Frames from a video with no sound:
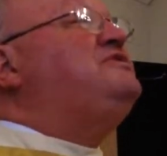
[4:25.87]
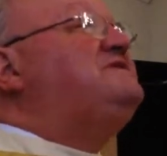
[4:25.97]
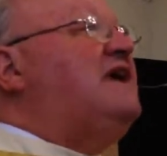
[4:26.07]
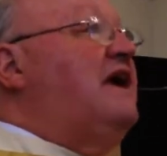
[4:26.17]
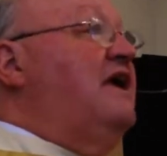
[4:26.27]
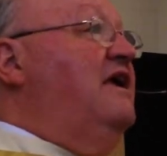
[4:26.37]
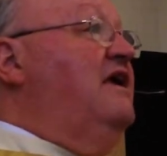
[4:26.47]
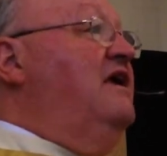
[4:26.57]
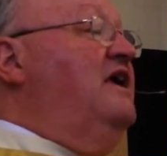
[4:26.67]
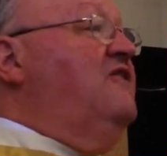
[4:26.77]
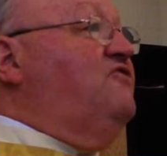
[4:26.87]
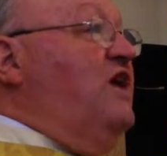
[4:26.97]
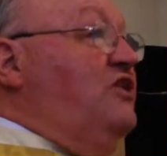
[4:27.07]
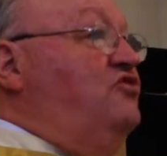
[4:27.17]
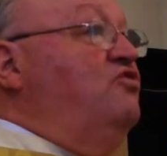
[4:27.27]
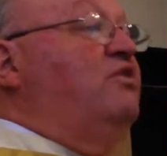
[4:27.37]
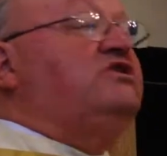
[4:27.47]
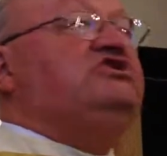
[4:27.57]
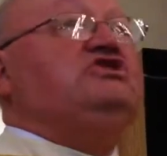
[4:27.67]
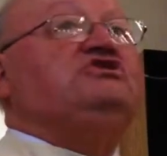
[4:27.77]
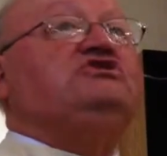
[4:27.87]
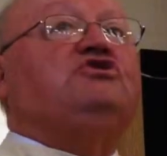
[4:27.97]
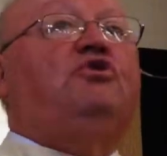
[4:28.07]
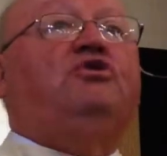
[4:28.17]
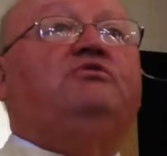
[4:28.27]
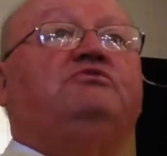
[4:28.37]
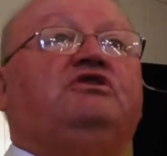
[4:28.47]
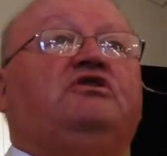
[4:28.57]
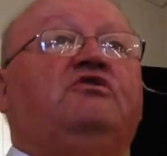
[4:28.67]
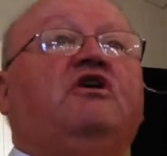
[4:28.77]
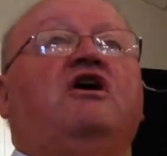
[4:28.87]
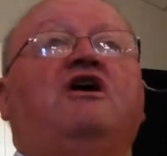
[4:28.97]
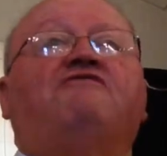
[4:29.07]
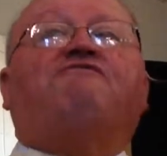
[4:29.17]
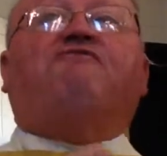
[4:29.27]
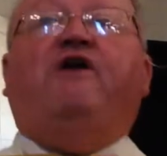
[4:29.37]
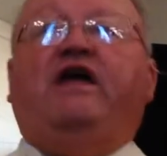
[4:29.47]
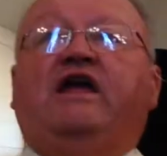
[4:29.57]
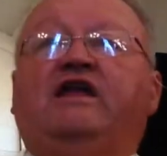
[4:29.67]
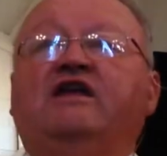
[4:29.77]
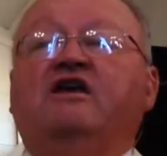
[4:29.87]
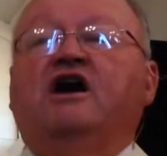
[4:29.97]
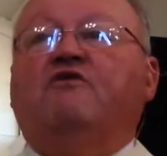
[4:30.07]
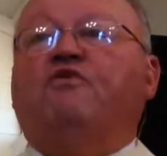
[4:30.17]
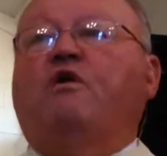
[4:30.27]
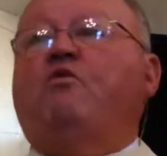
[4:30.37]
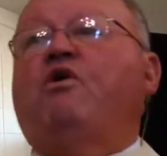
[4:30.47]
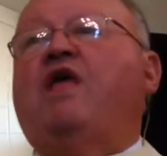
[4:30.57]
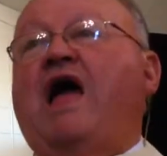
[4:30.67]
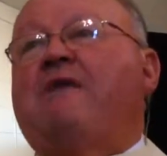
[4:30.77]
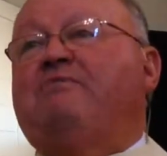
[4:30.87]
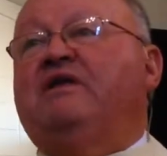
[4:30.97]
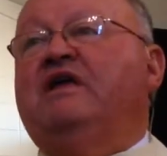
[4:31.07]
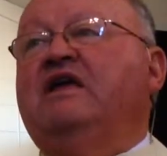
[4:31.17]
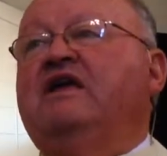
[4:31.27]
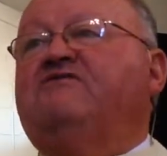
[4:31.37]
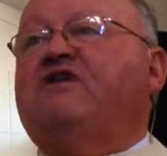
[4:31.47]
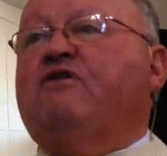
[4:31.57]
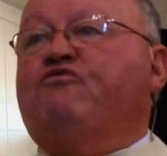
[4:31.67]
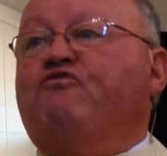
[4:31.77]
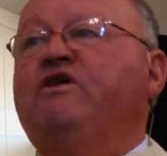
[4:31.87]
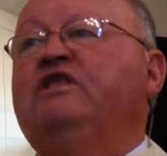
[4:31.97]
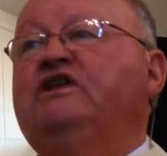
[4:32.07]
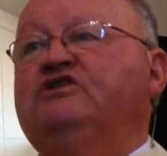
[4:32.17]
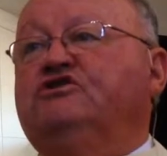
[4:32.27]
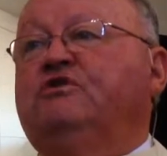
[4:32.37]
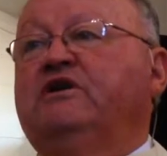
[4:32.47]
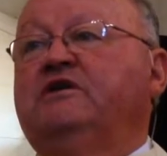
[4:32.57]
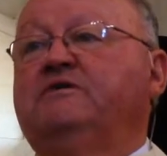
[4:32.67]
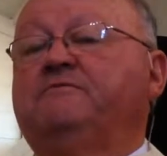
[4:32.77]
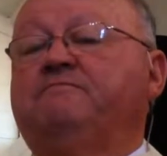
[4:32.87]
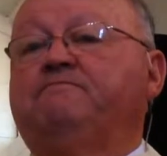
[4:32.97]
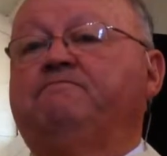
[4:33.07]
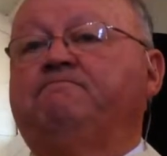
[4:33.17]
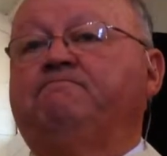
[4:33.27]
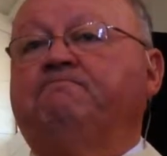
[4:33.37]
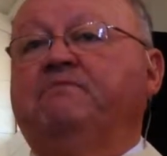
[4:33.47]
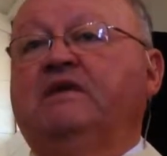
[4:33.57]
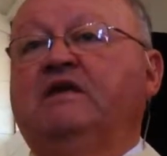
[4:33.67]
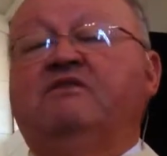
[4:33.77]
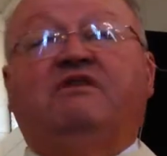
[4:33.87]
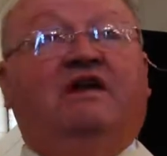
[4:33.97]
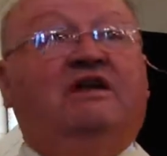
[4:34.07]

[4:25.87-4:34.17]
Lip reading: say if they do what Jesus told them to do, afraid of what will happen if they really do it. They